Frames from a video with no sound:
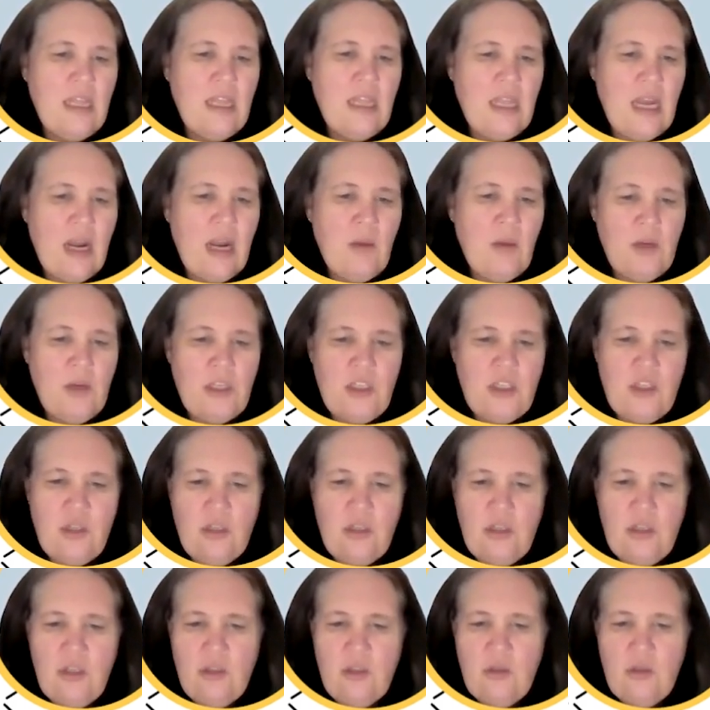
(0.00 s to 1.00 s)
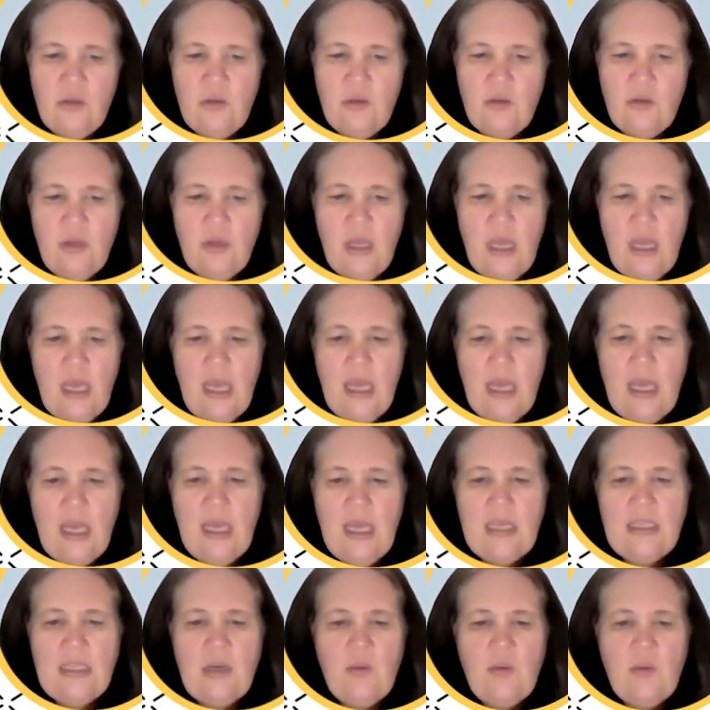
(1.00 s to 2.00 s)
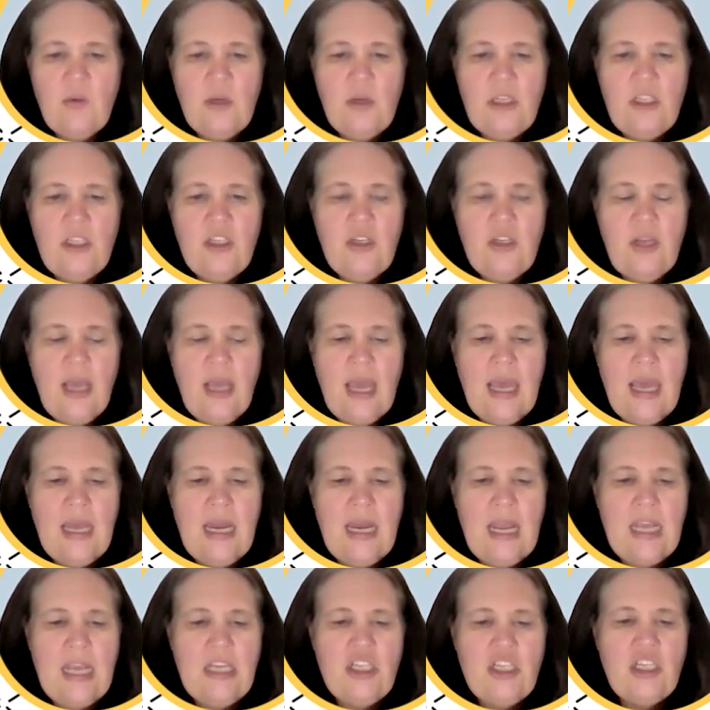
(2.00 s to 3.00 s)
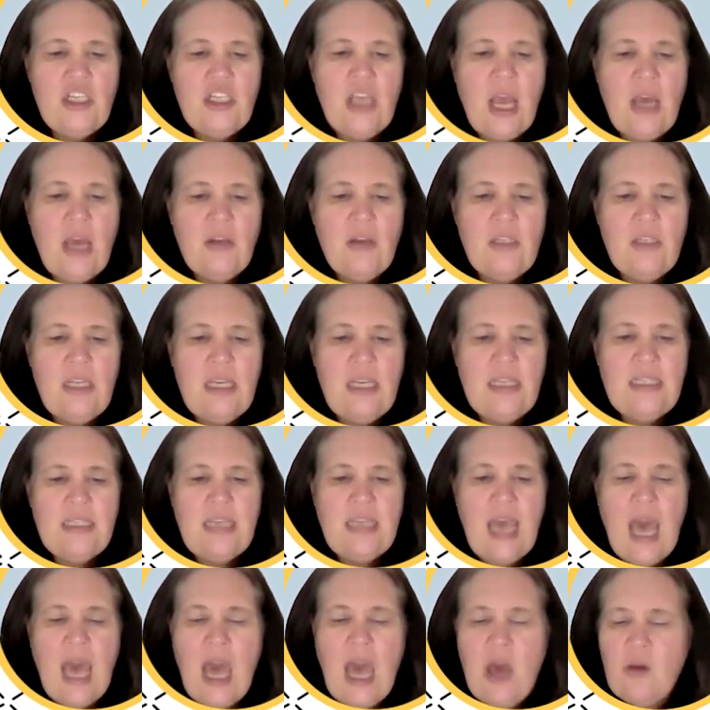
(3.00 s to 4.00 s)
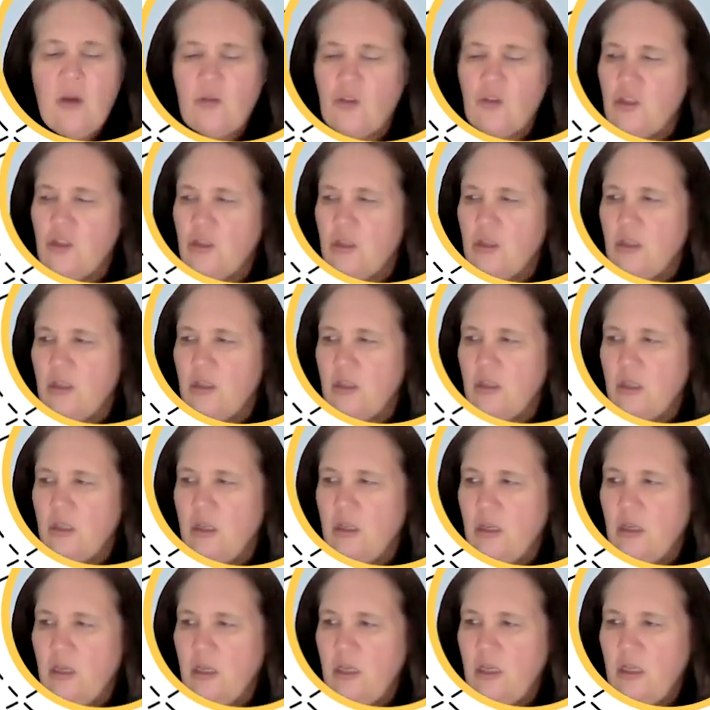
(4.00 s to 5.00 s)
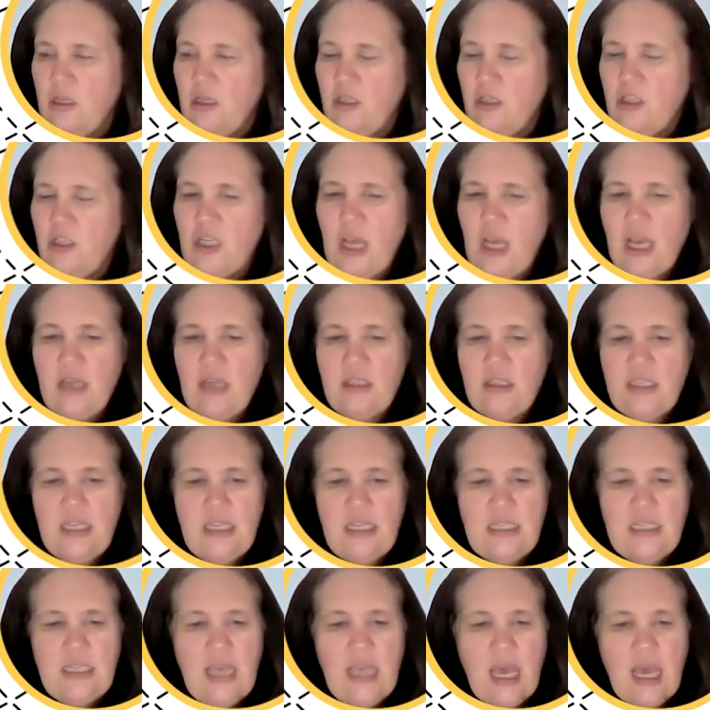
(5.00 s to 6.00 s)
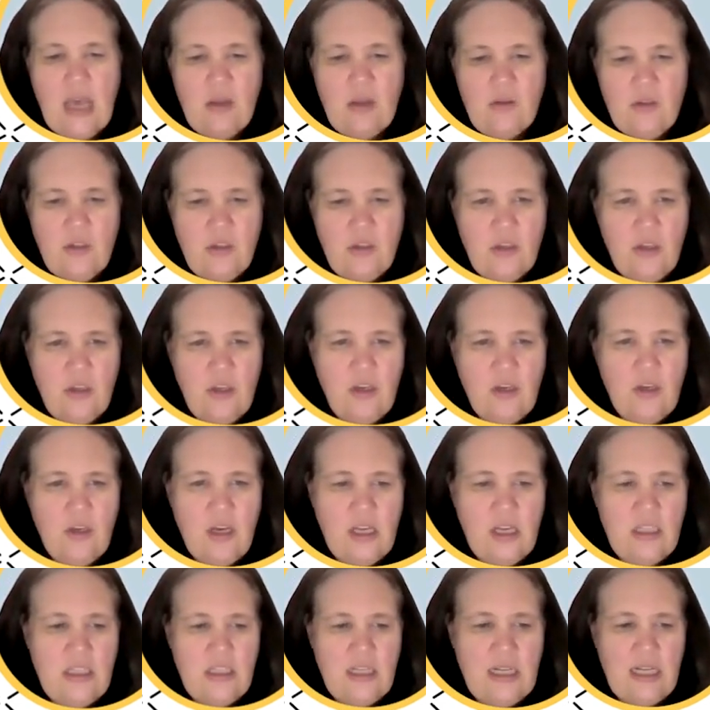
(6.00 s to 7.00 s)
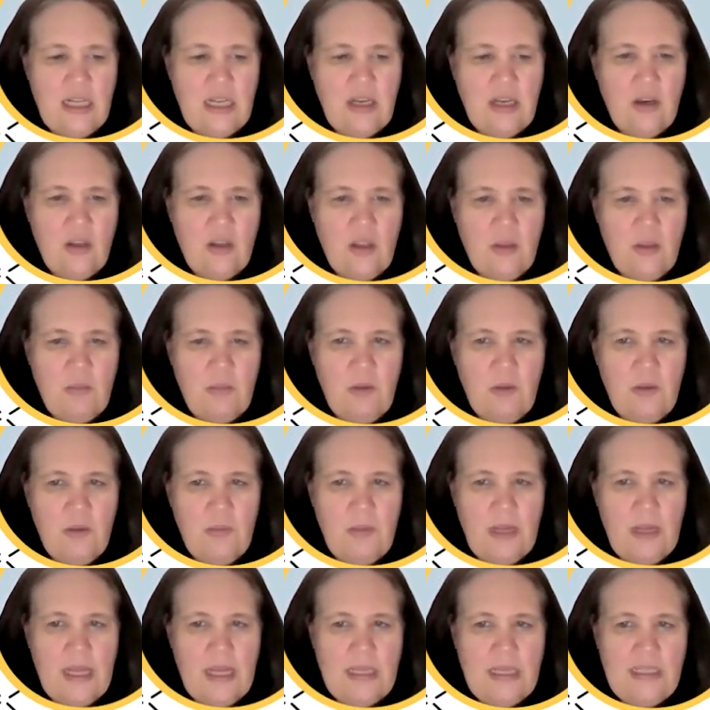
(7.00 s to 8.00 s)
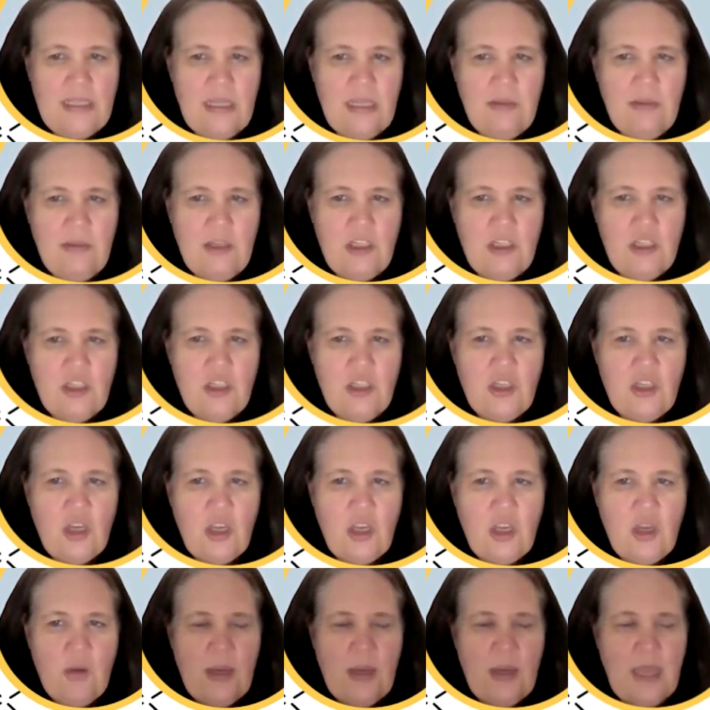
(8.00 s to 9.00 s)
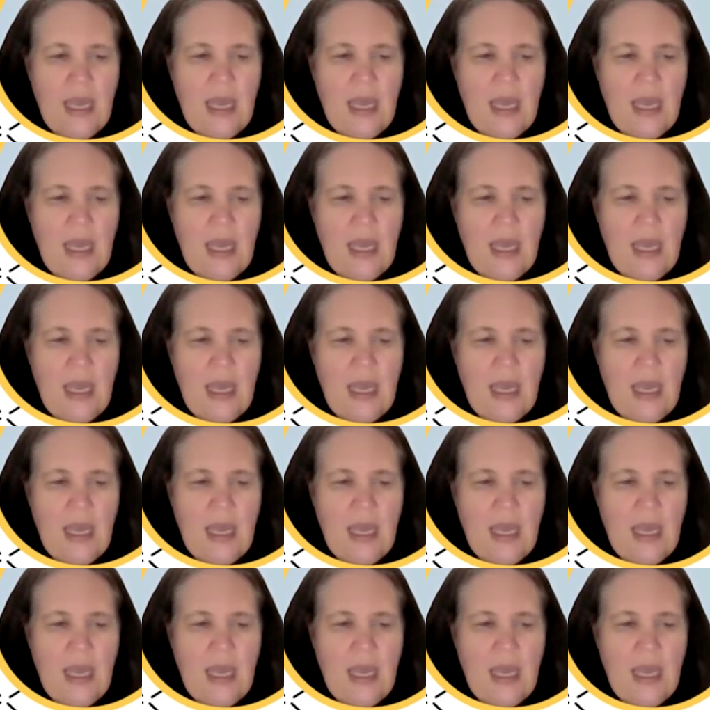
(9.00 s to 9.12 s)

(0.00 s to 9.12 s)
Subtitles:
thing that I want you to do is I want you to add a shout it out. Shout it out. So you're going to click on the blue plus. Let me just show you